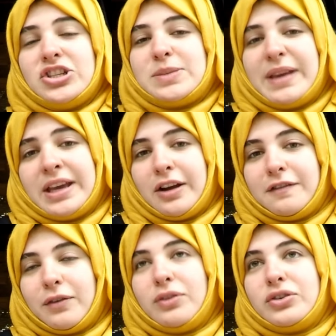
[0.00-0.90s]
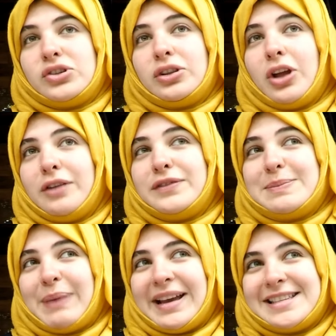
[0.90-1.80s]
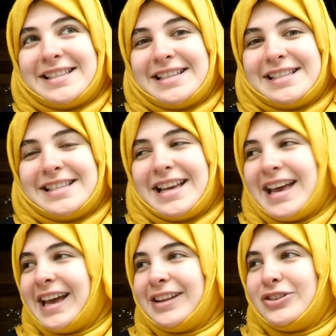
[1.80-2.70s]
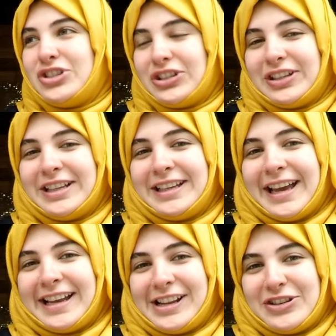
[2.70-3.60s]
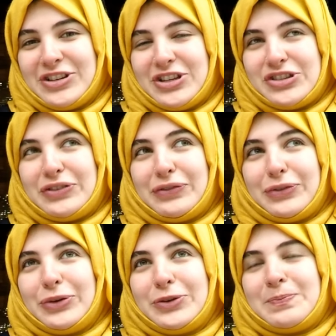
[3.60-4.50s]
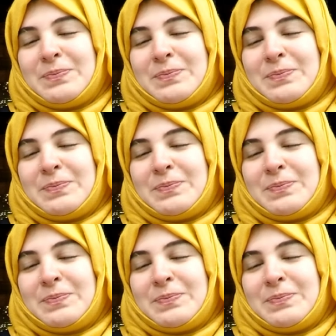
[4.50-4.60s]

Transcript: Just be careful. There's a lot of spices and chili and Indonesian food.